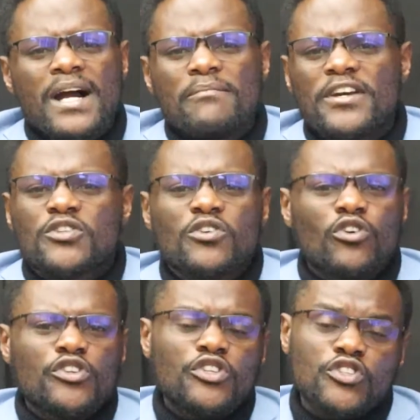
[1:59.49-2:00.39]
Make sure you
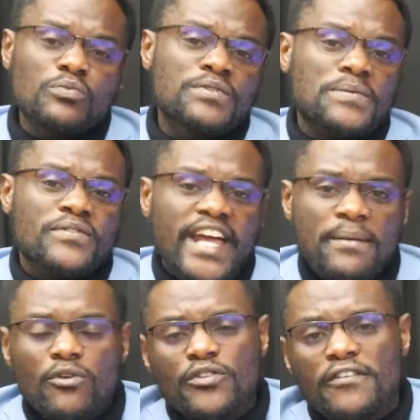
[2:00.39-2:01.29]
go on YouTube,
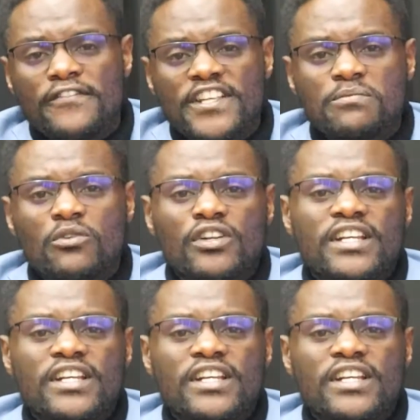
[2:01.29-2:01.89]
subscribe on our Facebook, on